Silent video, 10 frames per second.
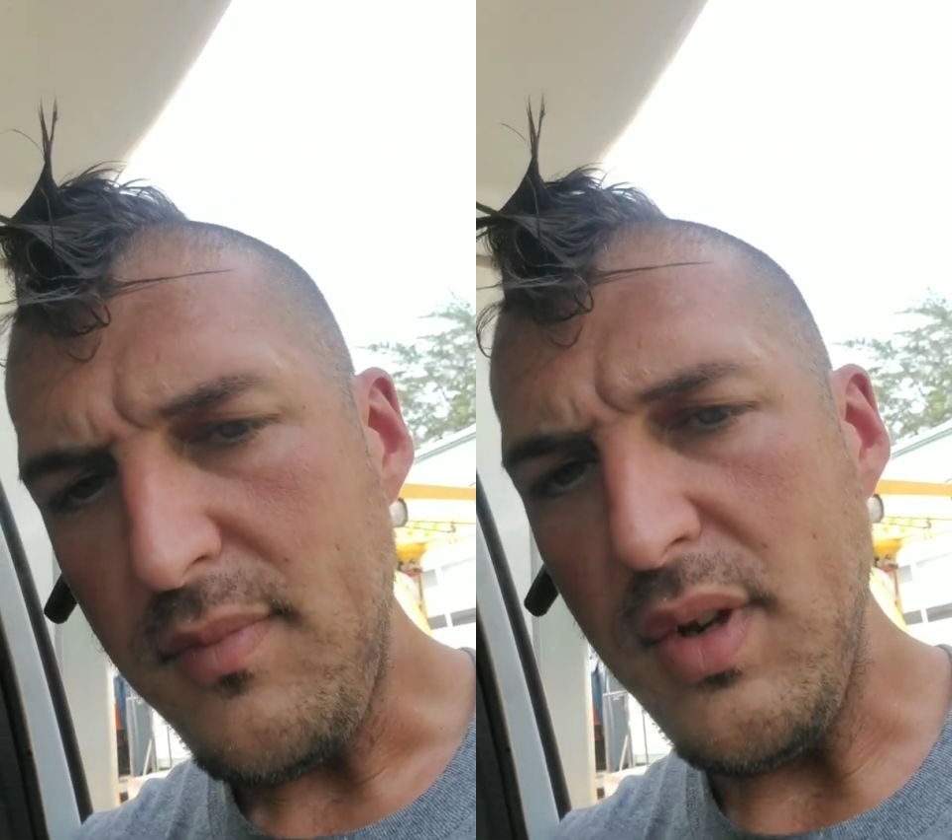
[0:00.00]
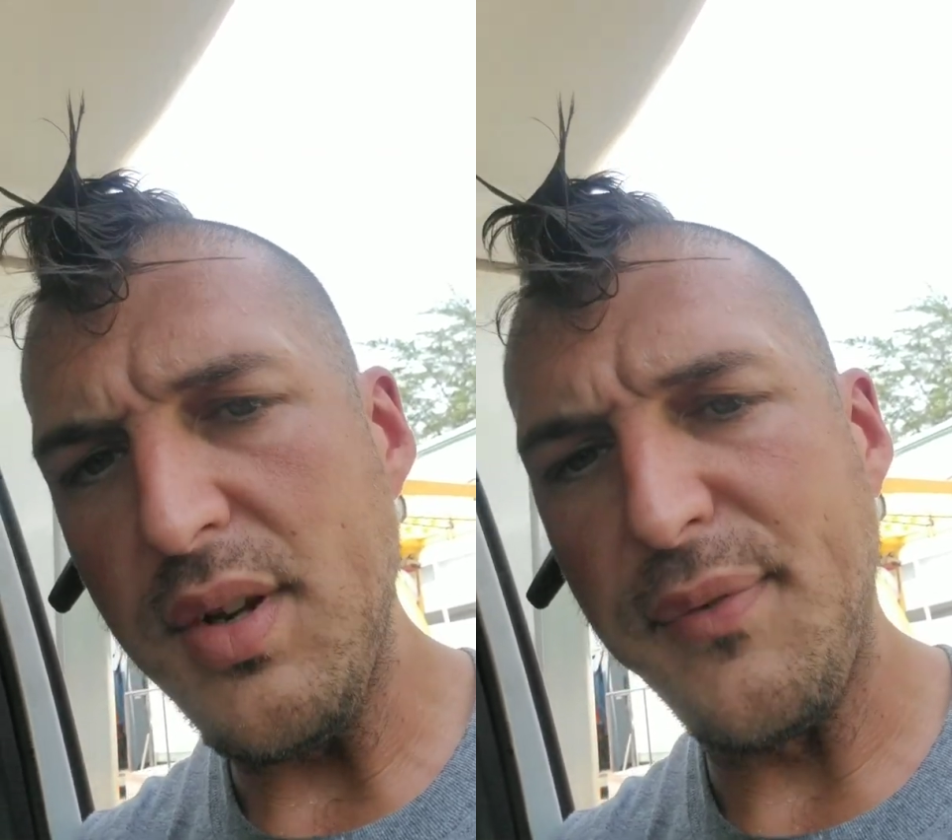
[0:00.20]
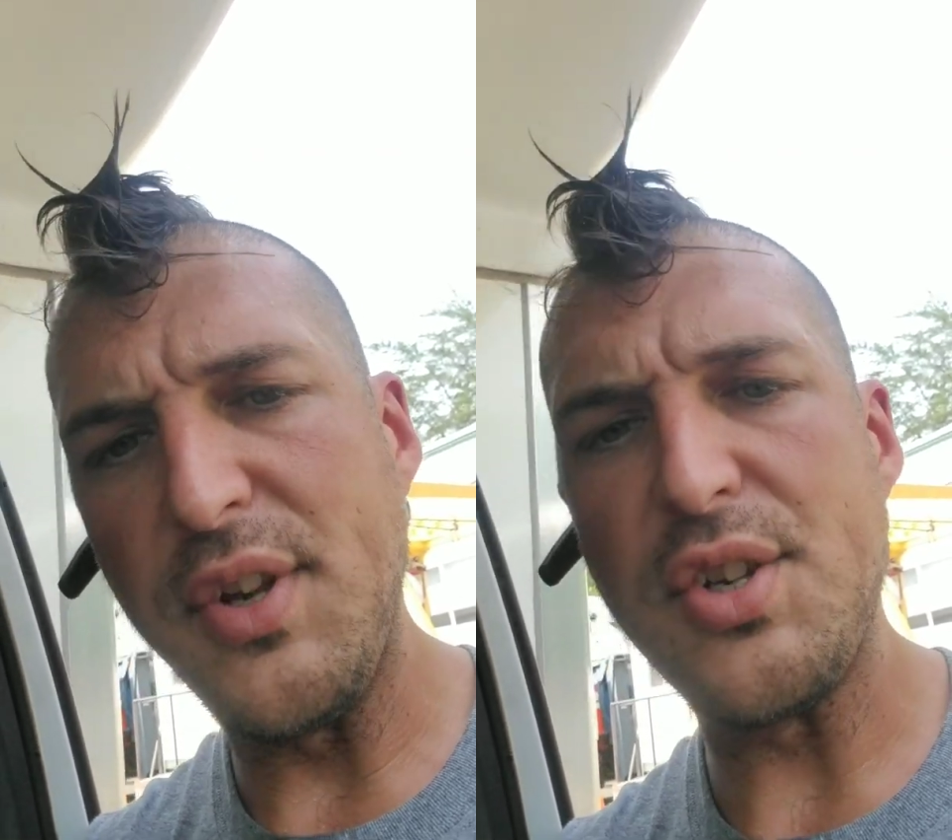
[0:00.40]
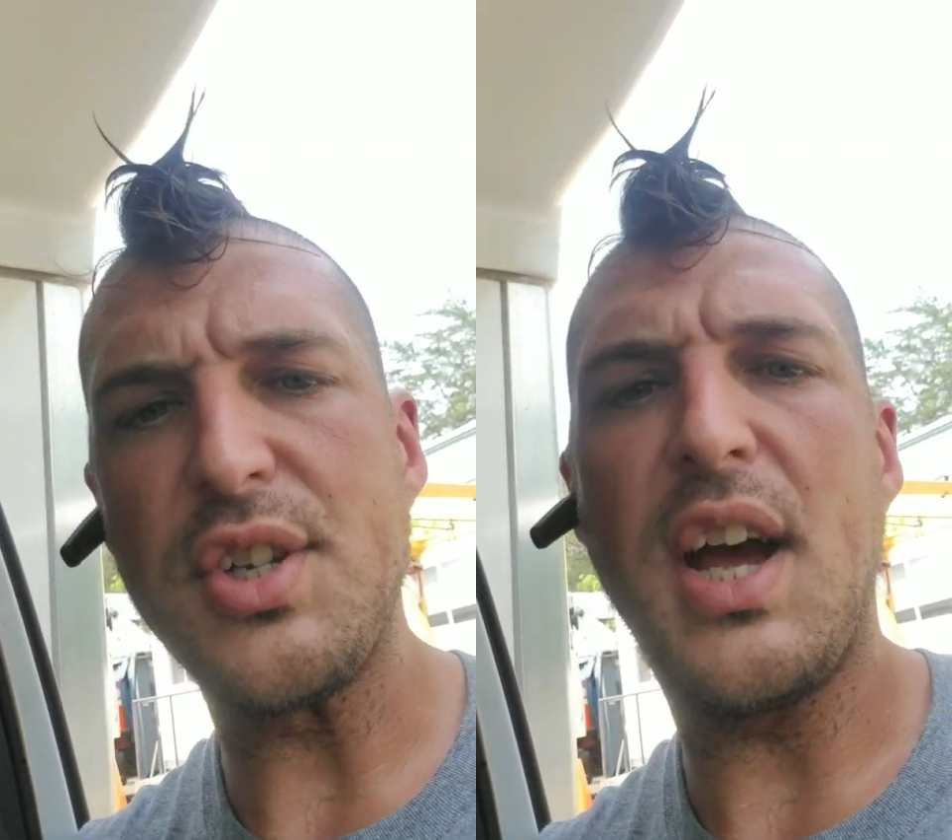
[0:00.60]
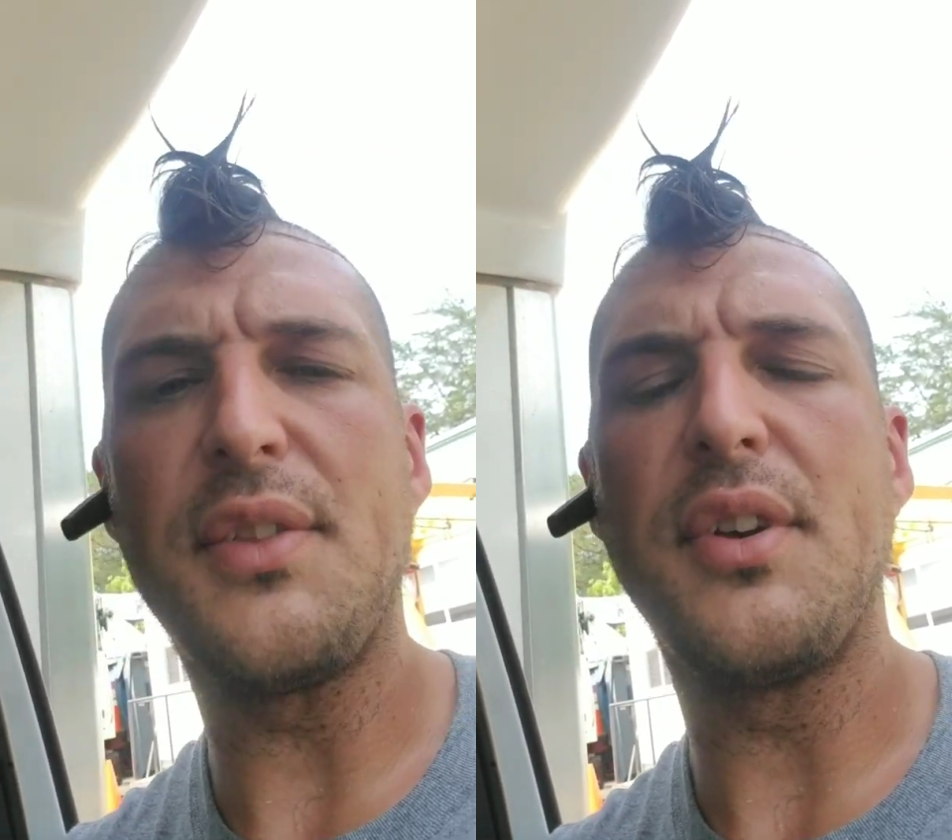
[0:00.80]
to finish
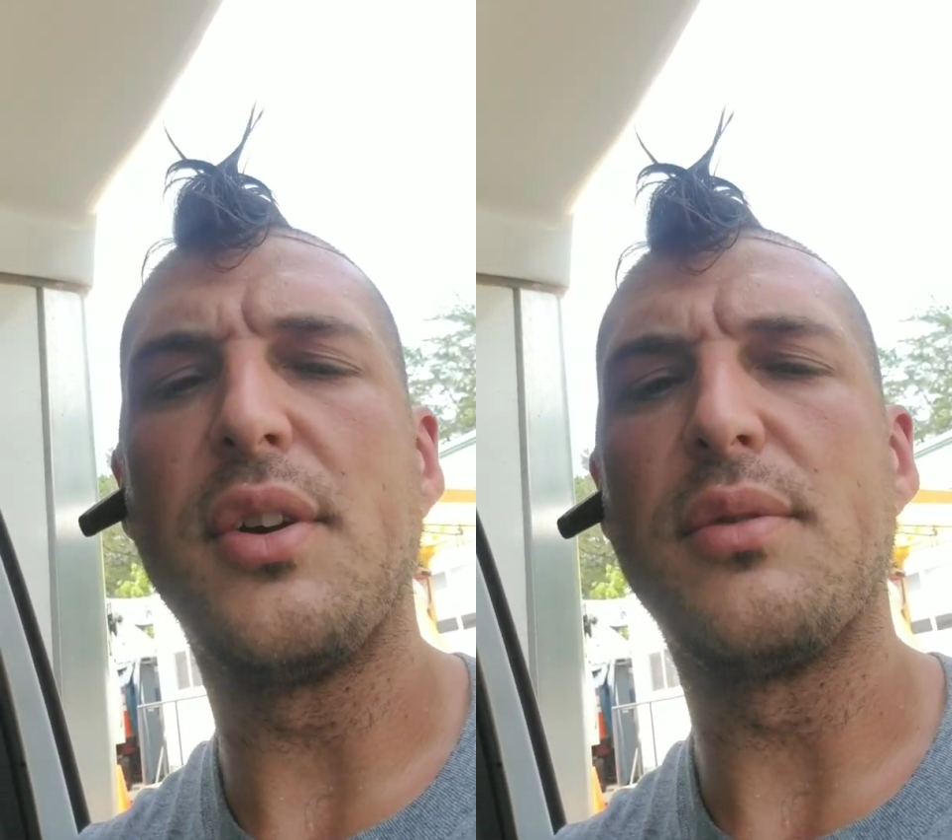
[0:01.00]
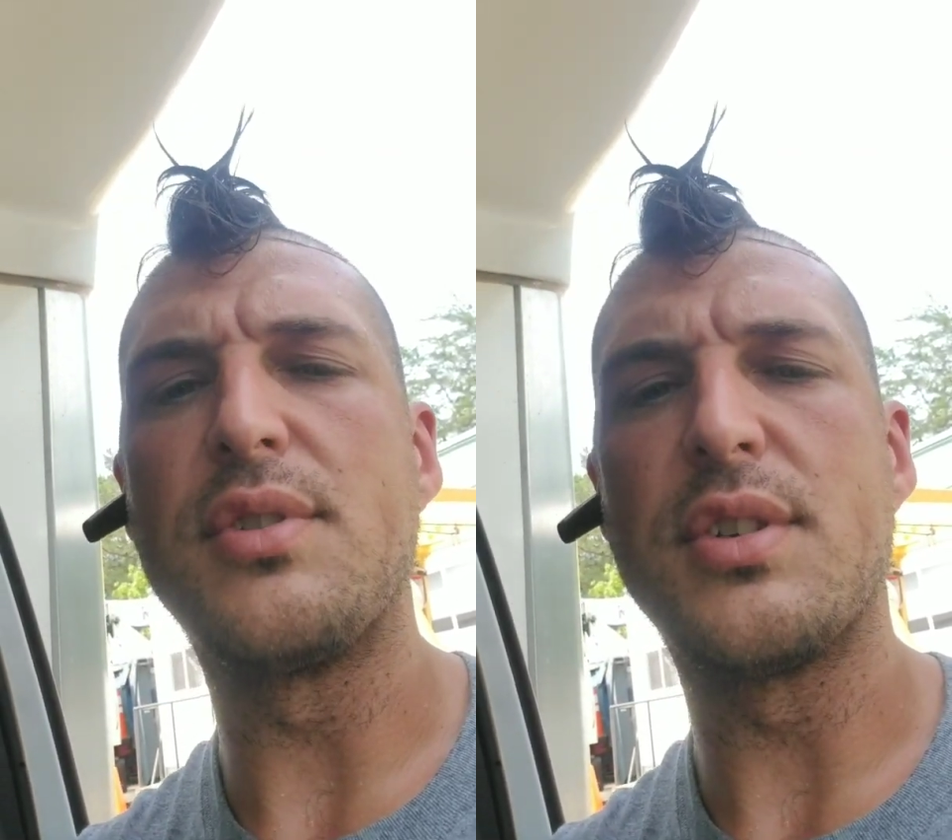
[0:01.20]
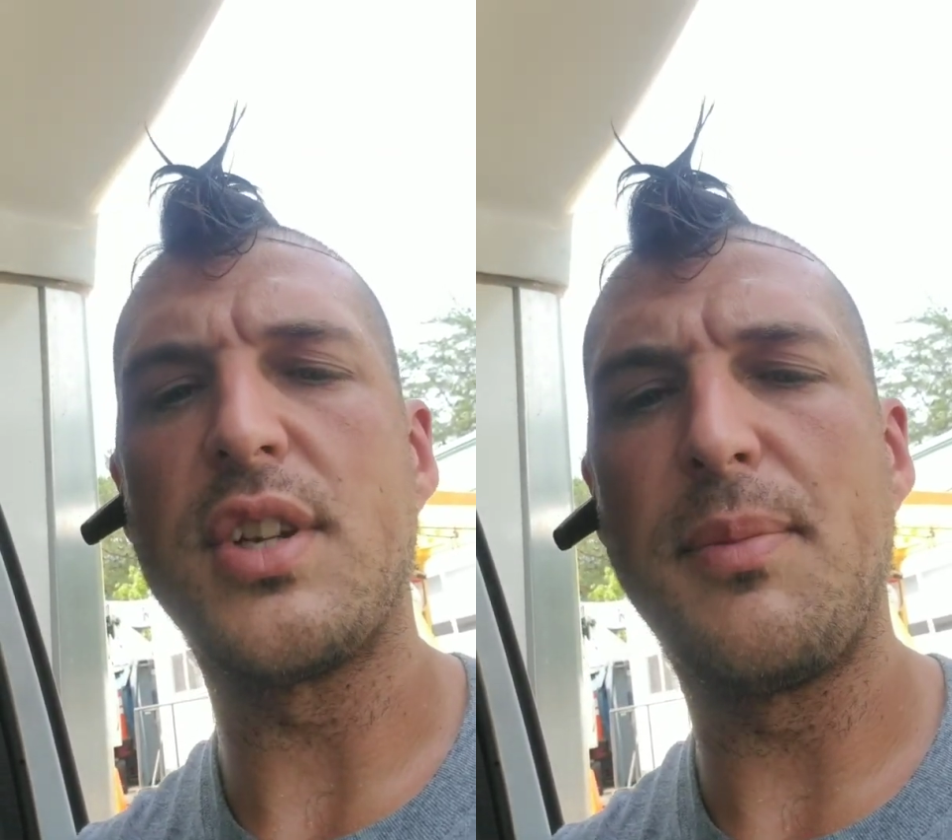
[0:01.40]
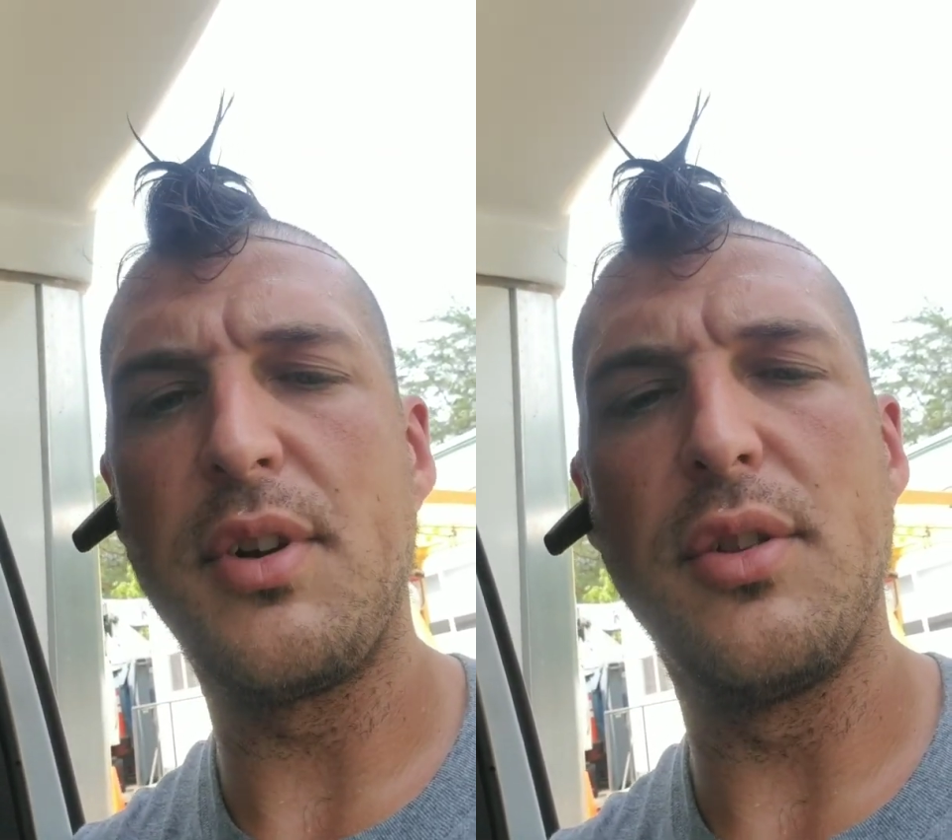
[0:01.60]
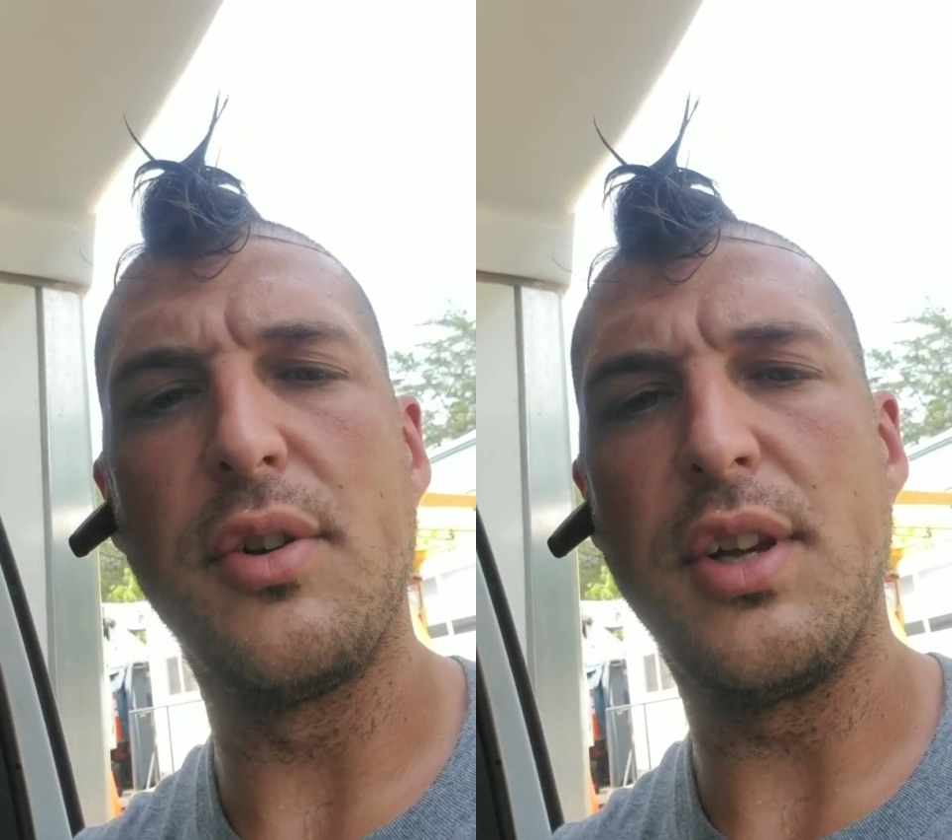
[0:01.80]
it out there, just something
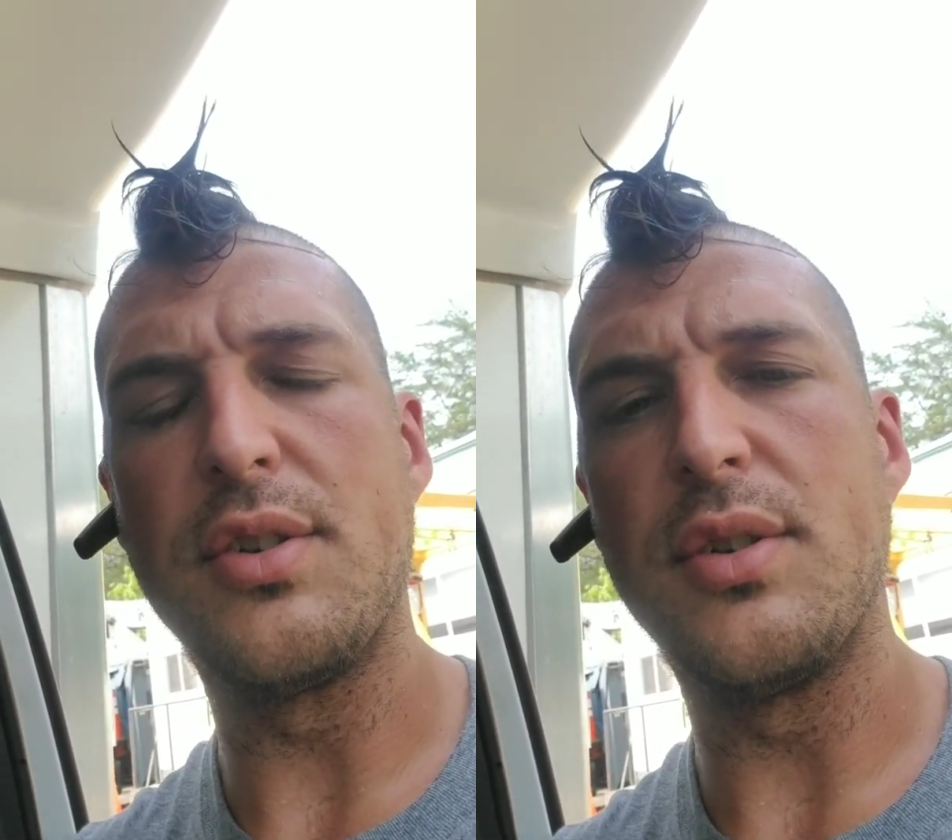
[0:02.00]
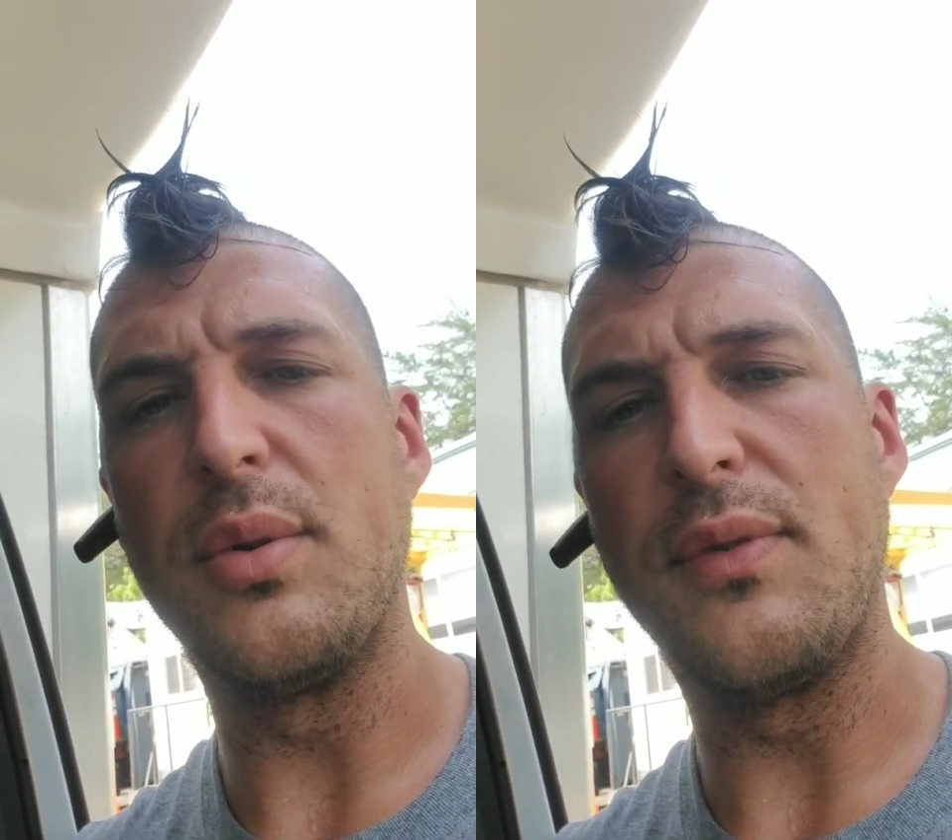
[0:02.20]
to look into.